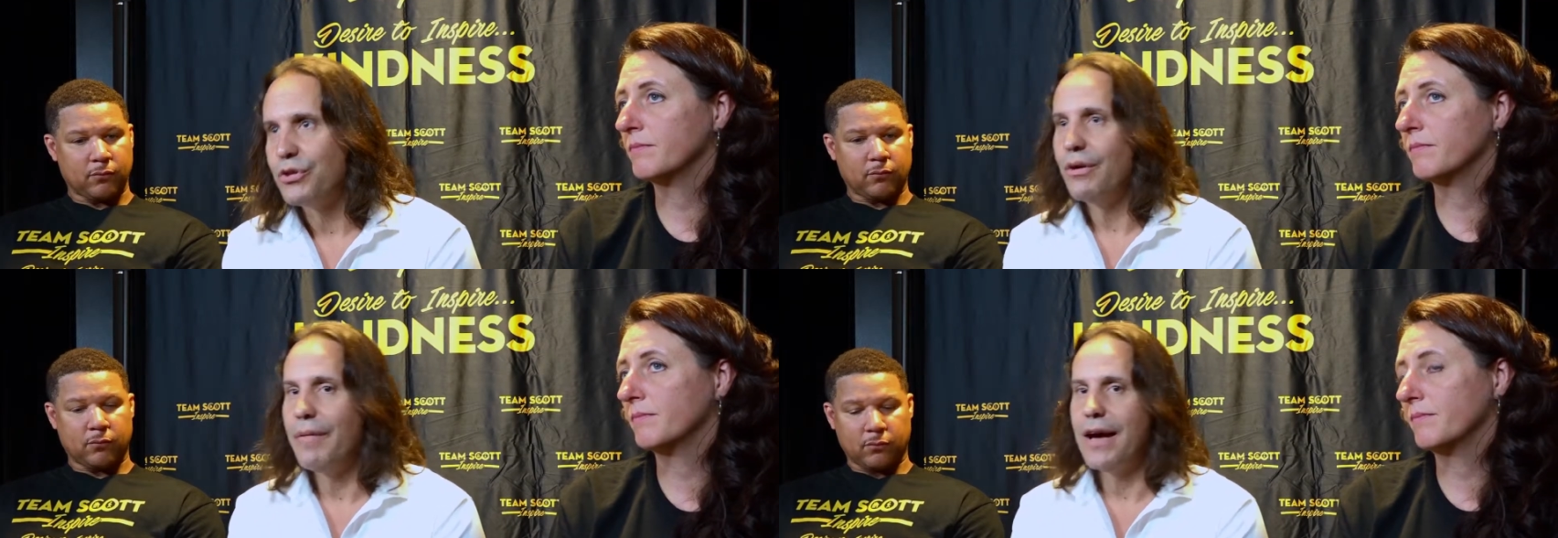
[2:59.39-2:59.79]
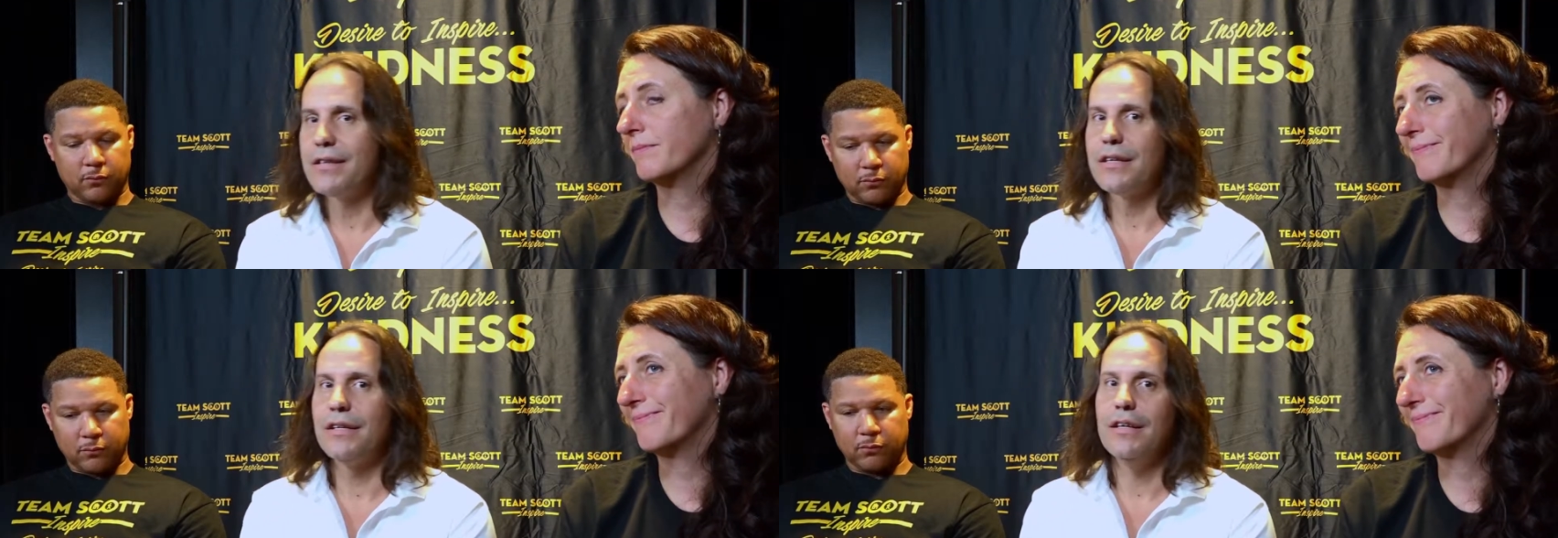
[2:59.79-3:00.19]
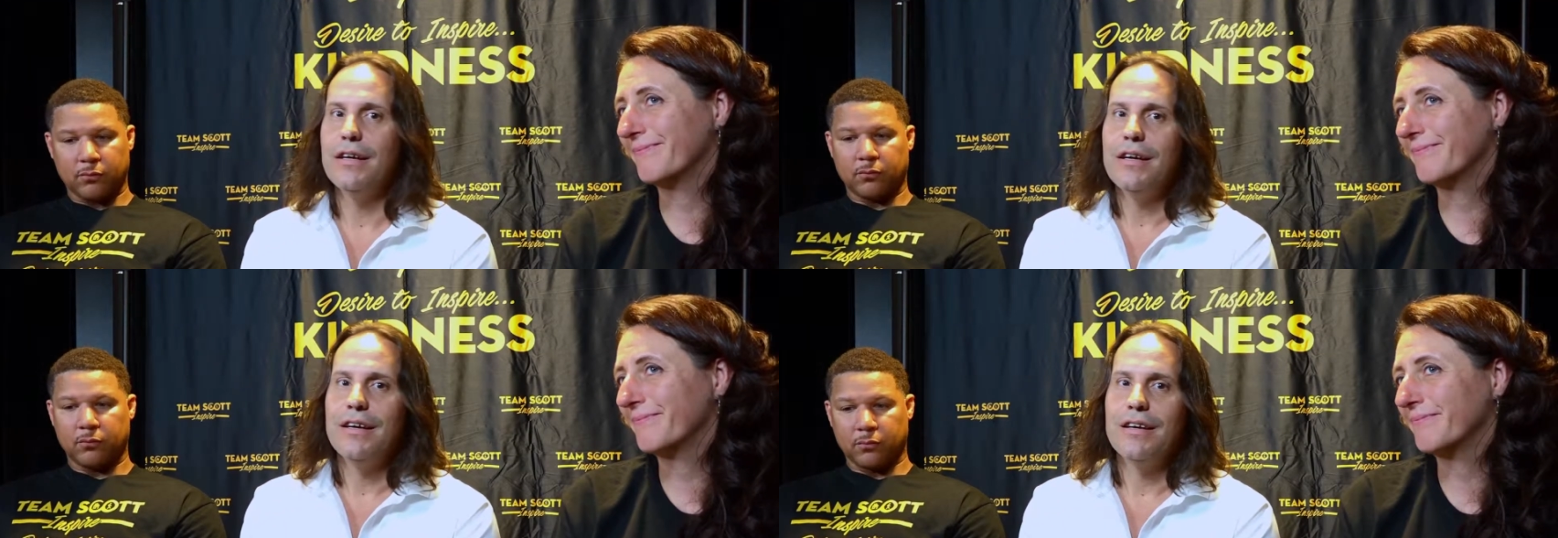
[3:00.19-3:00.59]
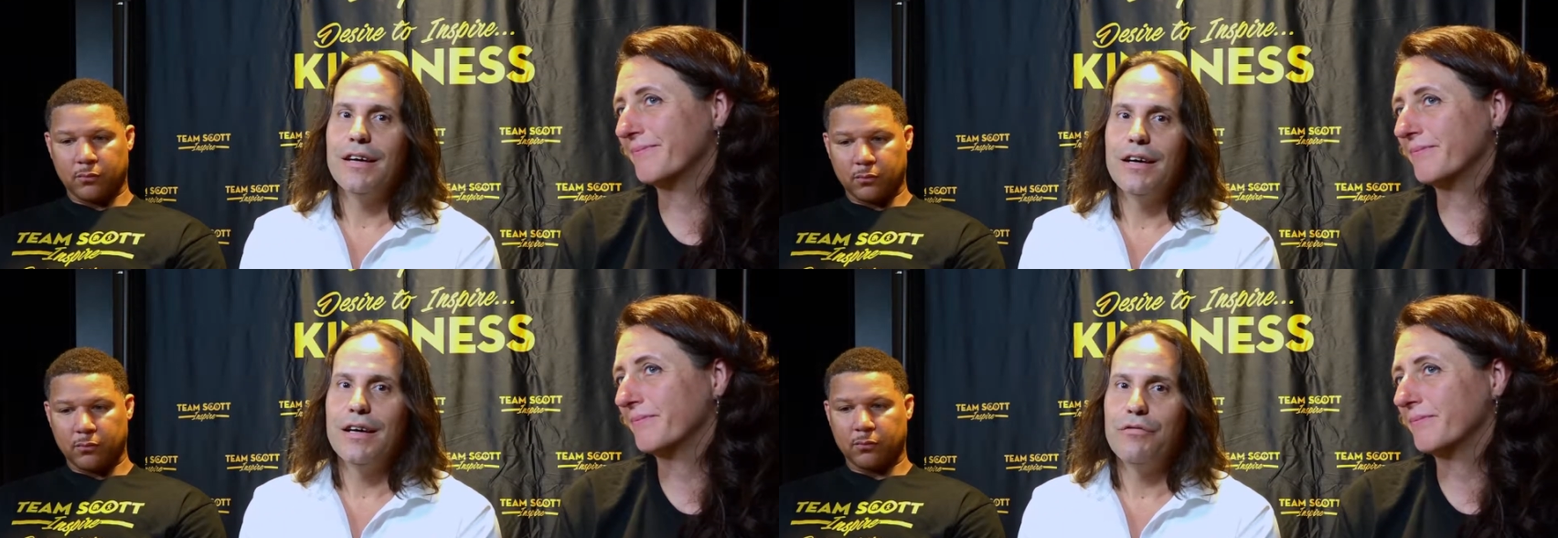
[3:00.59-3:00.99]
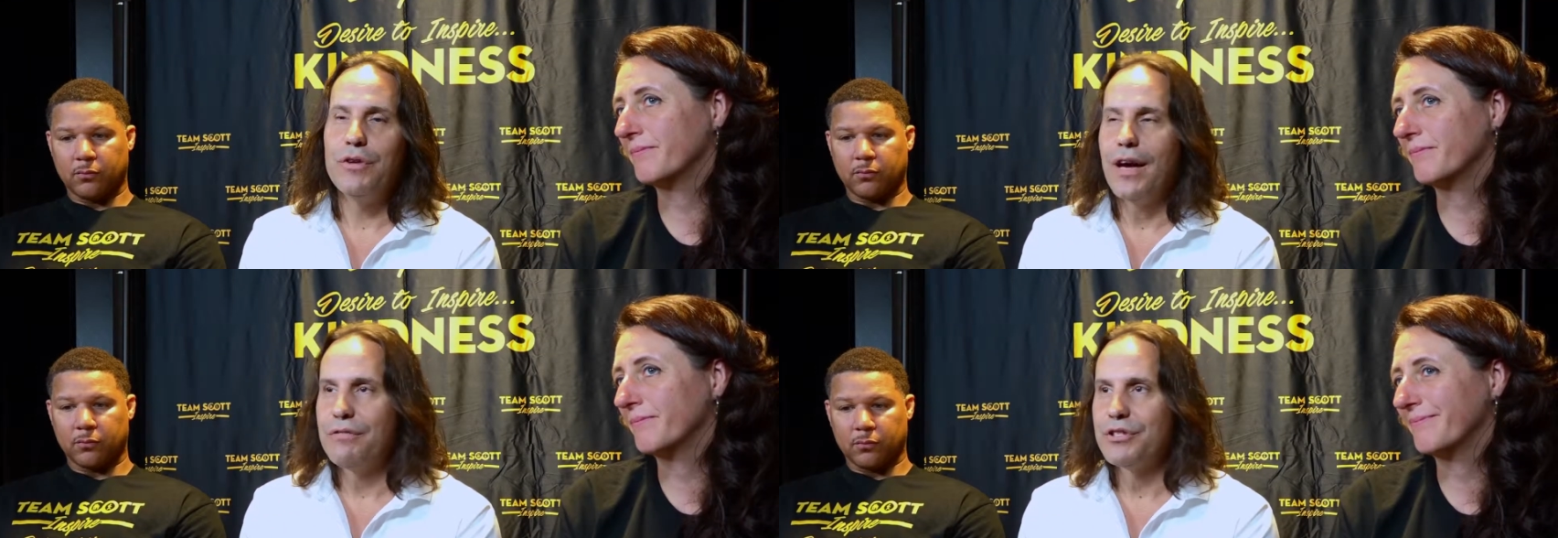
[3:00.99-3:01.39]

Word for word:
Speaker 1: So I'm asking uh, if you have